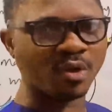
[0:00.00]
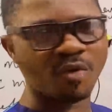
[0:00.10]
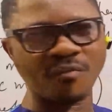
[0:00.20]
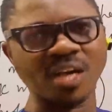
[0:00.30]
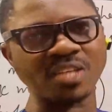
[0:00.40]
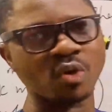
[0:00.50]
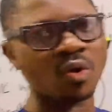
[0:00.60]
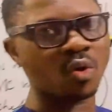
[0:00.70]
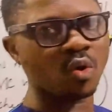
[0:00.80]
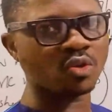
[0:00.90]
the conversion
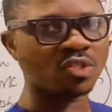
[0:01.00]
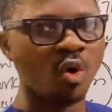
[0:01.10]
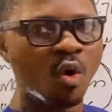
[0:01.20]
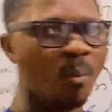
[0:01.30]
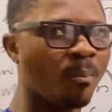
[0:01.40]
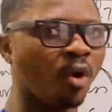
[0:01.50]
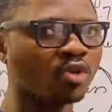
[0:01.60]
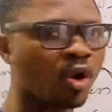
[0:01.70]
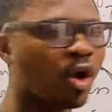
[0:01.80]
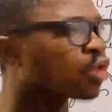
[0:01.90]
cost,
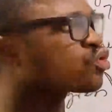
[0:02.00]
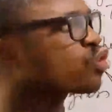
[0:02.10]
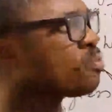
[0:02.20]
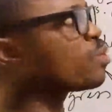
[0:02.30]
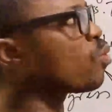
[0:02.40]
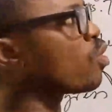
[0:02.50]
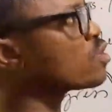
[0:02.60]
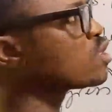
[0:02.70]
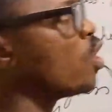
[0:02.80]
must also be what?